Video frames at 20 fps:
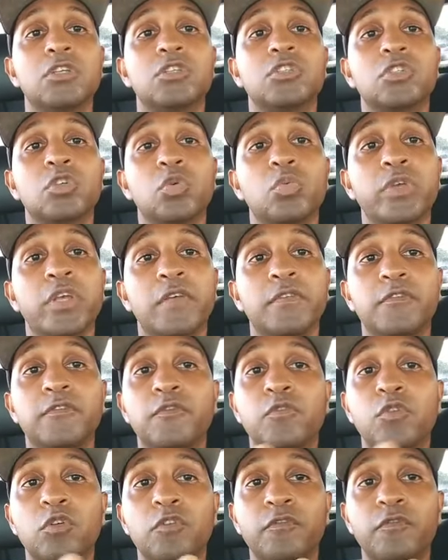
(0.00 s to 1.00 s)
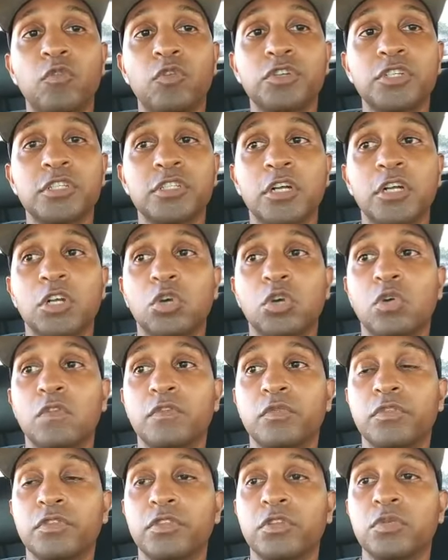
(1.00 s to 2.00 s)
So we have the four forces. I'll go
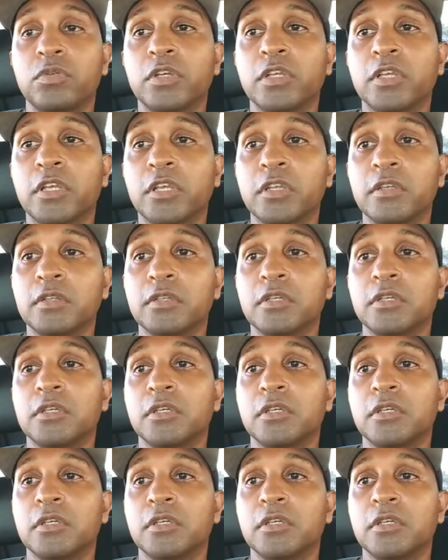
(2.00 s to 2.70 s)
over with you again.